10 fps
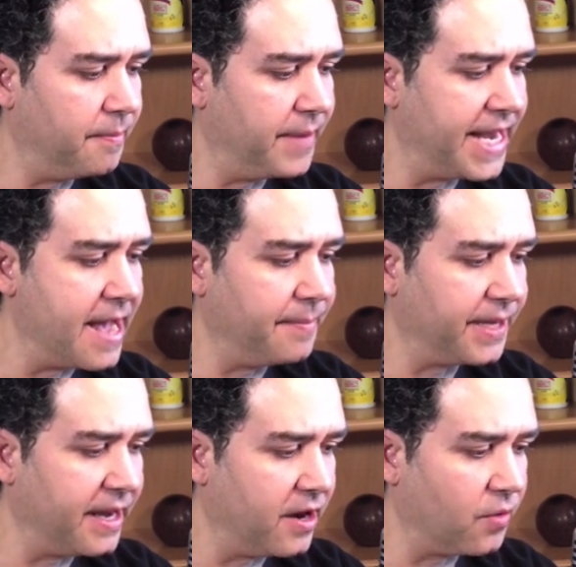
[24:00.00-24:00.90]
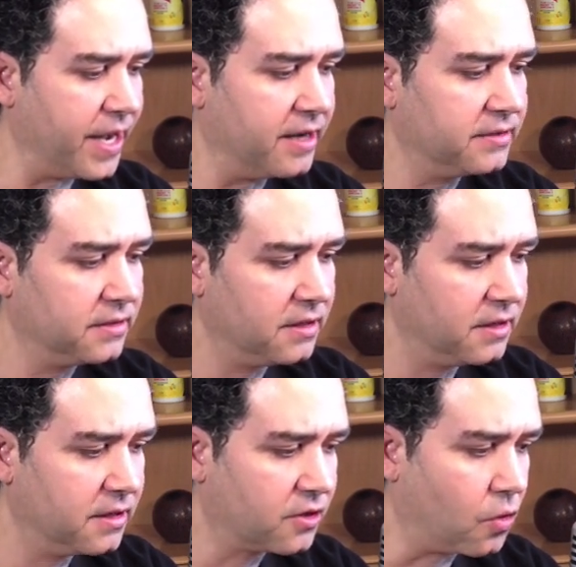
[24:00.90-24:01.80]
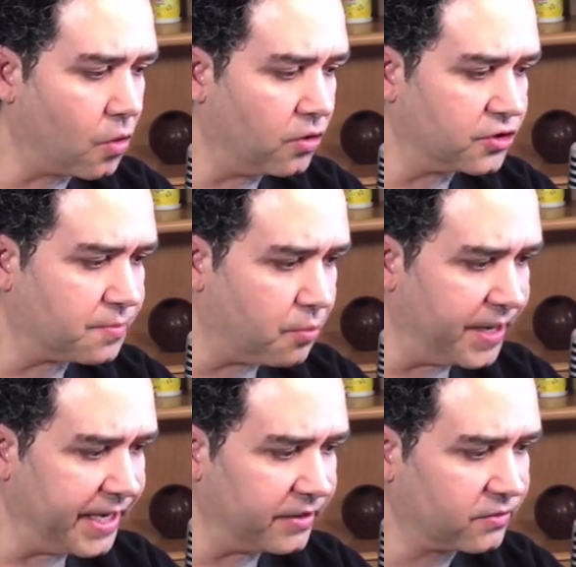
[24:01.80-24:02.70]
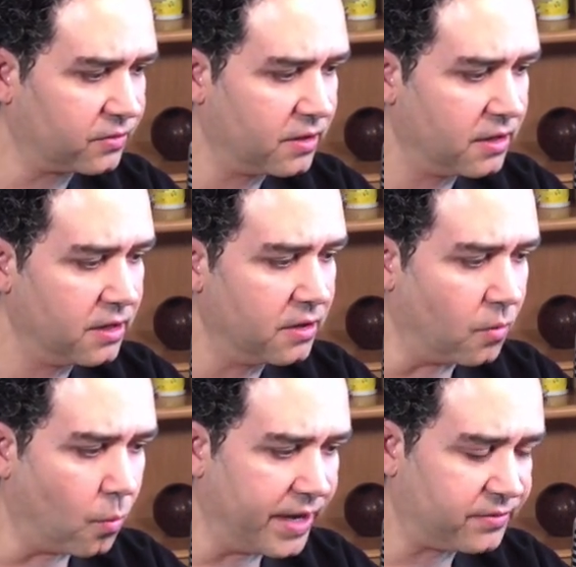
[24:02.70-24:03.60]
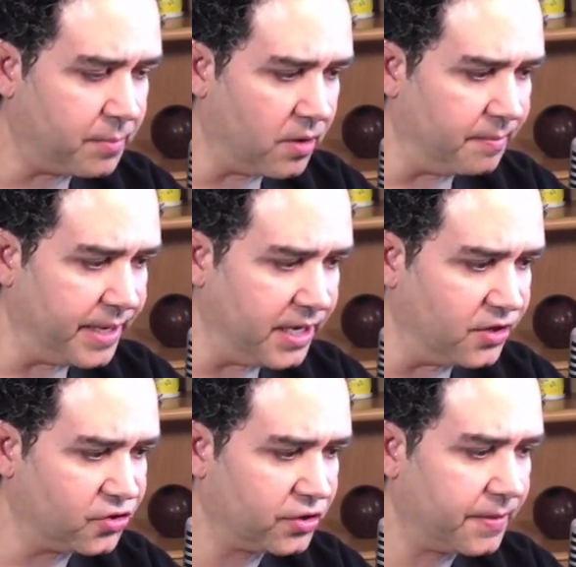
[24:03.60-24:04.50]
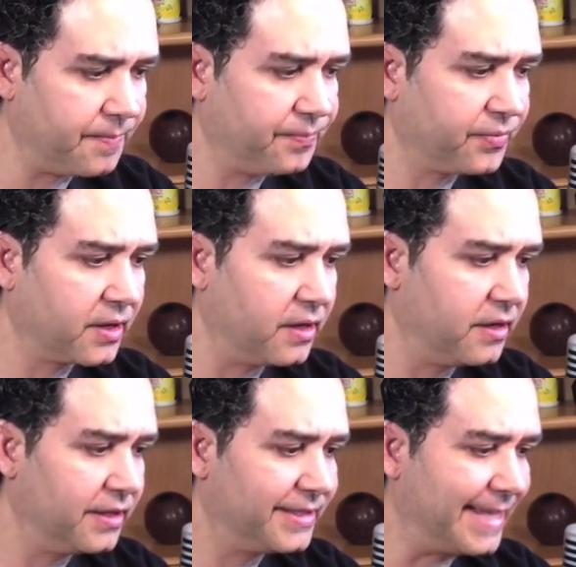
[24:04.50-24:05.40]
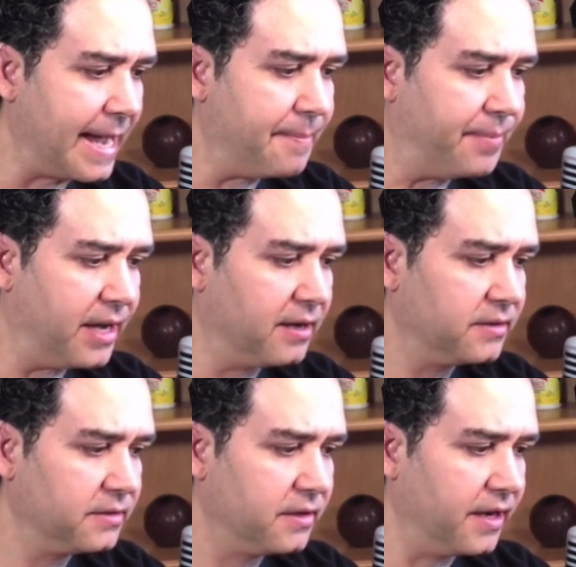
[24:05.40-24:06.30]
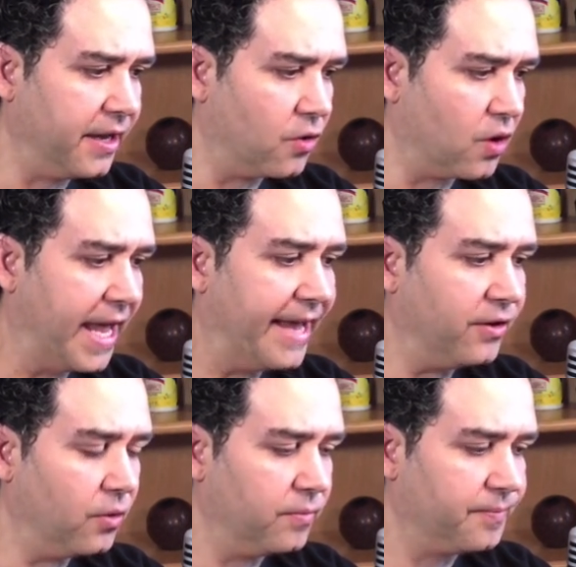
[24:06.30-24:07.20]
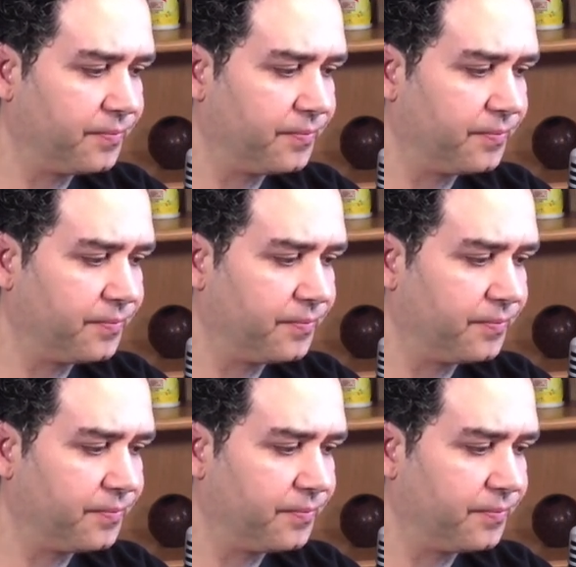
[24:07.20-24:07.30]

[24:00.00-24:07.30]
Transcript: Miami area, Coral Springs, West Palm Beach, Tampa, and Orlando.